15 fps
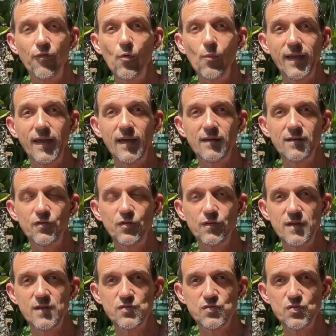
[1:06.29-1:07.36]
we get into
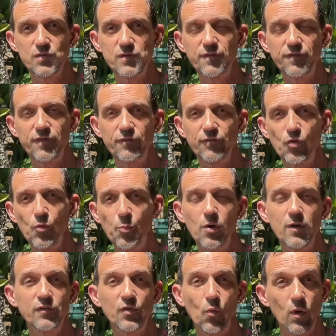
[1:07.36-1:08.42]
these two different
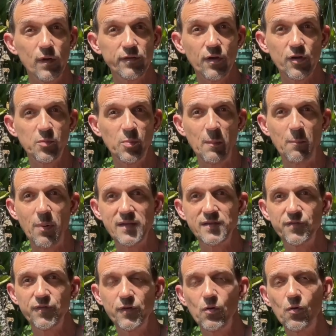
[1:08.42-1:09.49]
viewpoints on what's going to be best
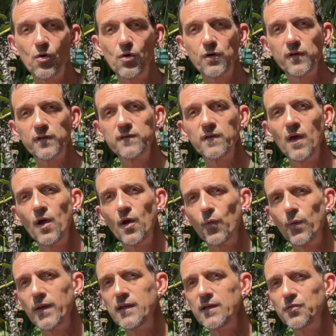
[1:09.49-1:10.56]
for your orchids,
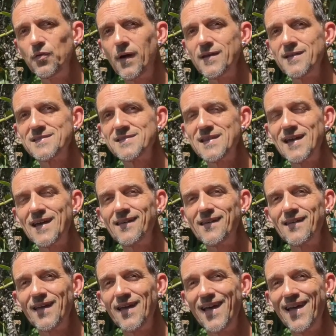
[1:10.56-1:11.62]
we need to understand
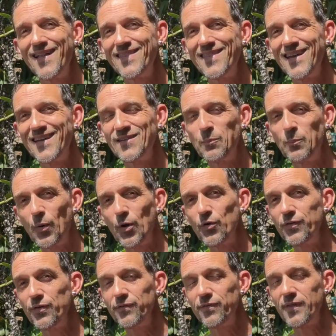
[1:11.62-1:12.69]
that
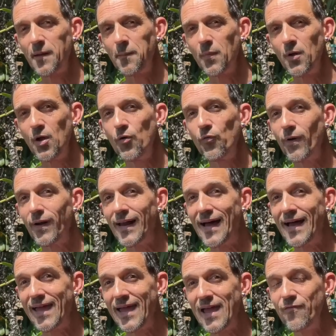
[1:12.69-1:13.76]
both of them rely
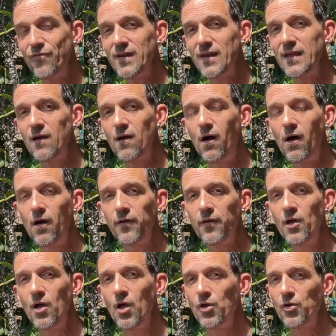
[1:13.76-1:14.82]
heavily on
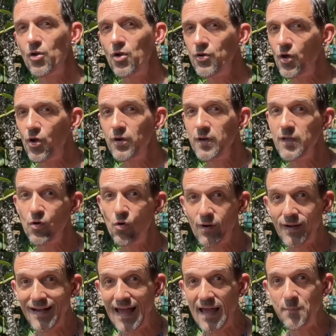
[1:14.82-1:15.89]
not only your
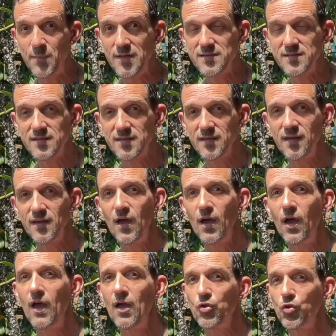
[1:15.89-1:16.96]
climate,
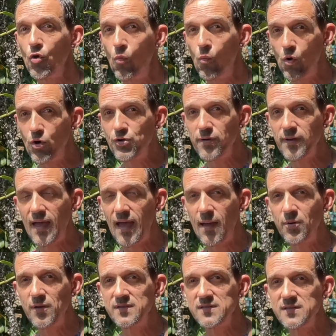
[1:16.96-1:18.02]
your watering
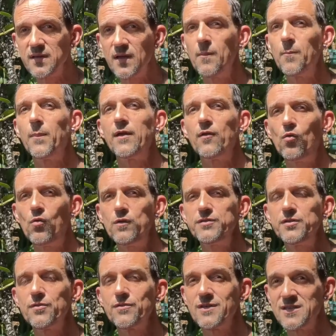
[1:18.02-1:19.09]
habits, but
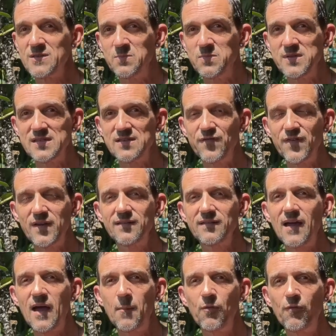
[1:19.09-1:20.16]
also the specific
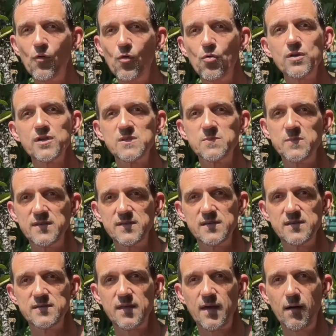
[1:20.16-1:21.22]
type of orchid
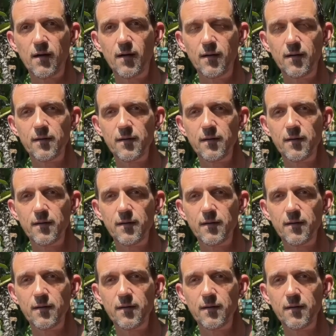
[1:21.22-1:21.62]
species they are.